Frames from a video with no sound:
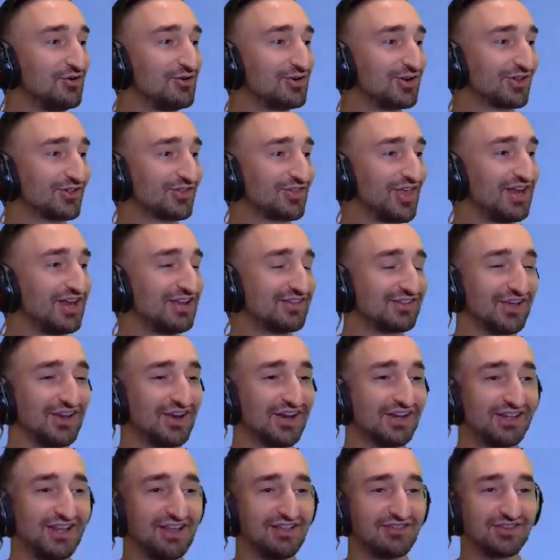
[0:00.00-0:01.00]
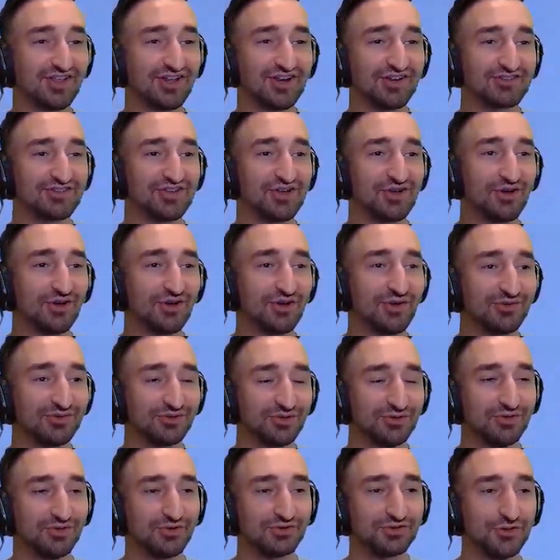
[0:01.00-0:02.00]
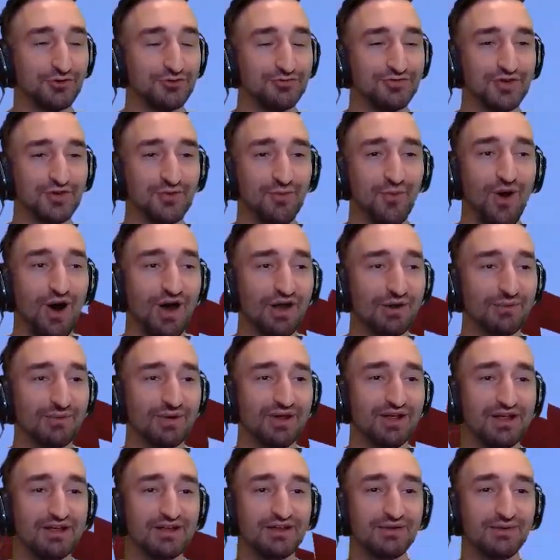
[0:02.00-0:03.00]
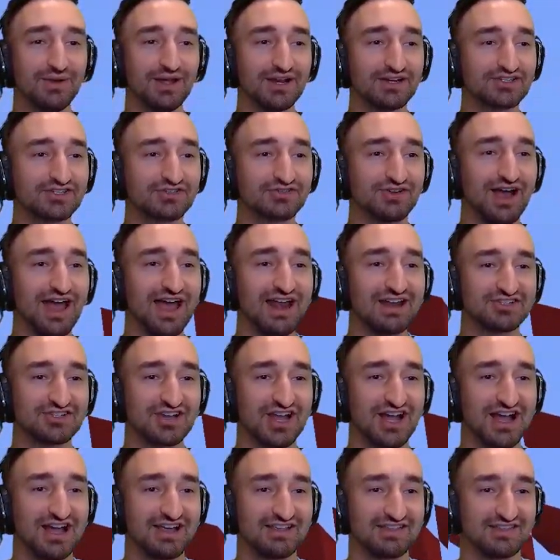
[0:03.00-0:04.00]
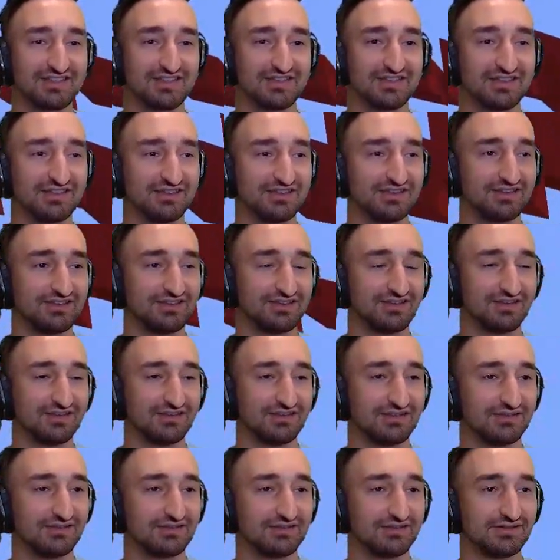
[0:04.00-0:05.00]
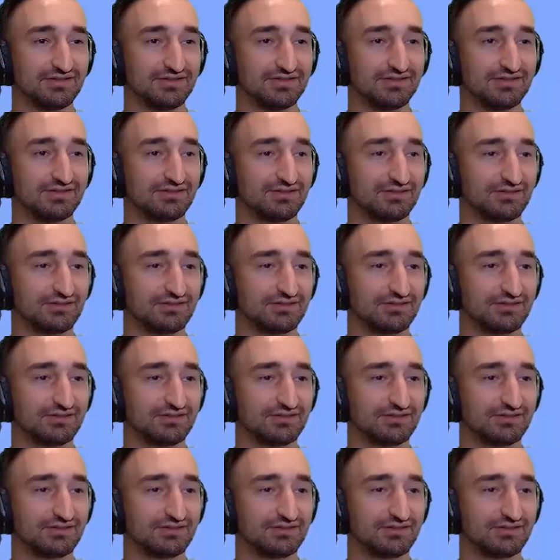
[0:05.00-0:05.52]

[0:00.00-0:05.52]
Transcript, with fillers: because then he's gonna he's gonna do, go to two v one. Oh. We gotta strategize. Oh yeah, he's totally gonna